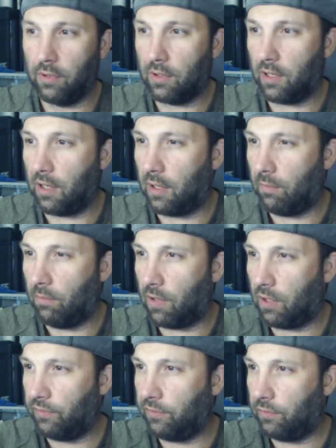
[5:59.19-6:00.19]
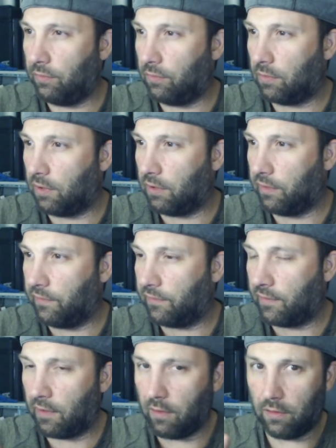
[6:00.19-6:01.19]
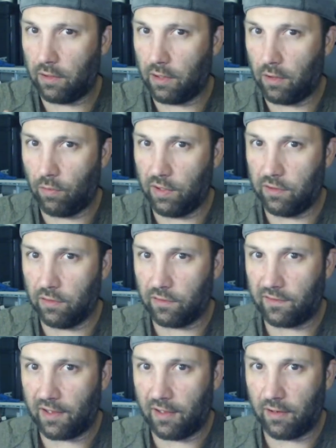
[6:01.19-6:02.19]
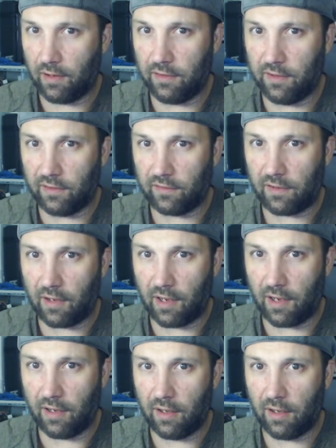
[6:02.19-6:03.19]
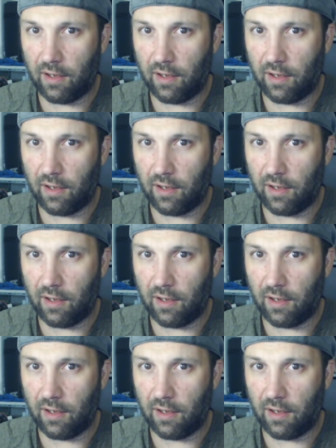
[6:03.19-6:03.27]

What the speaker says: I'll install Windows 10 on this guy,